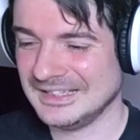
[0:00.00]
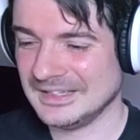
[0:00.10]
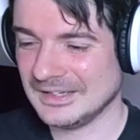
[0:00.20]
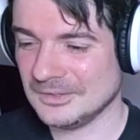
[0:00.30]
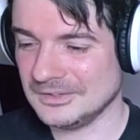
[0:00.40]

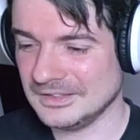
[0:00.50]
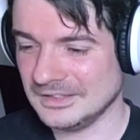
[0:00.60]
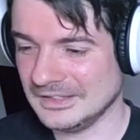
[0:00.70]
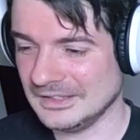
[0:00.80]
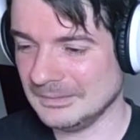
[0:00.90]
Could
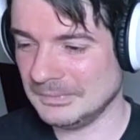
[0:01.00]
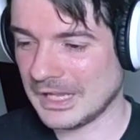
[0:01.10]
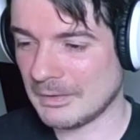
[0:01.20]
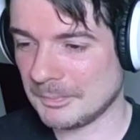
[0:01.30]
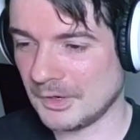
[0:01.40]

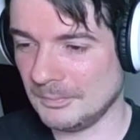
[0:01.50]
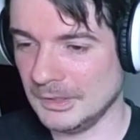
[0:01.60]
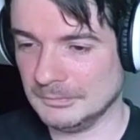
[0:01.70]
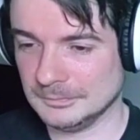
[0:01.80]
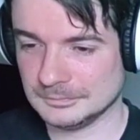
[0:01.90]
become a
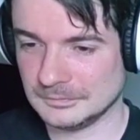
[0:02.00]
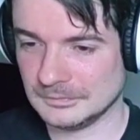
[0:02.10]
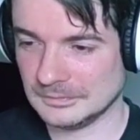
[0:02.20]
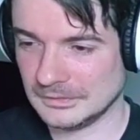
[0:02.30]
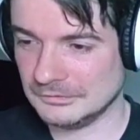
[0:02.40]
problem
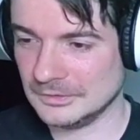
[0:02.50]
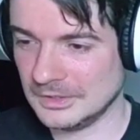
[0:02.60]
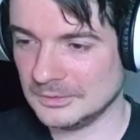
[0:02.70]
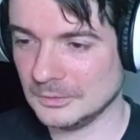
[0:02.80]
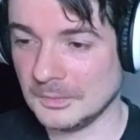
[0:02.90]
if you do
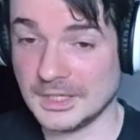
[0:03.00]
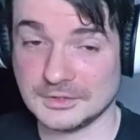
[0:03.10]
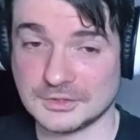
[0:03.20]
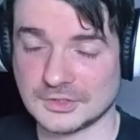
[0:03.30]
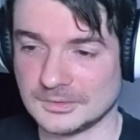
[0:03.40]
it too
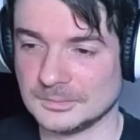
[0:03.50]
much.